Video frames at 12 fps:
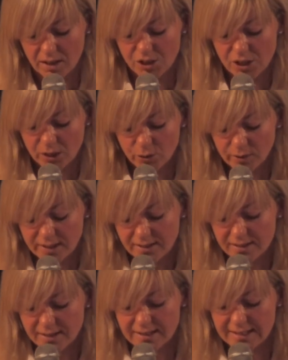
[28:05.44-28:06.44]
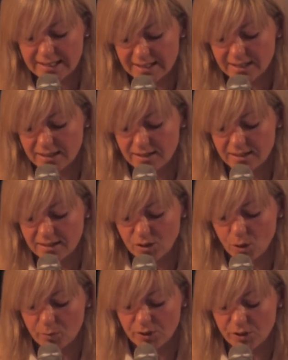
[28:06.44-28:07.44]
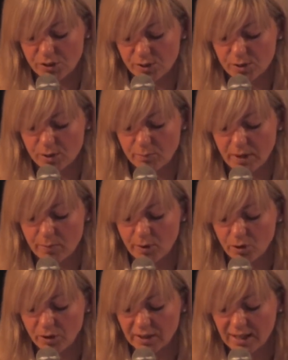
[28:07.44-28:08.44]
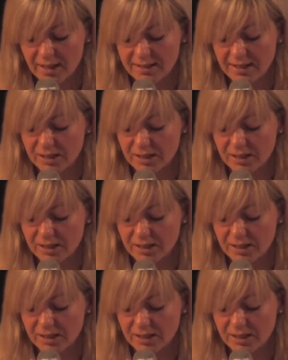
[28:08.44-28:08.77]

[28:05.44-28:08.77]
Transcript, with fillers: Generalist assistance competitions may be organized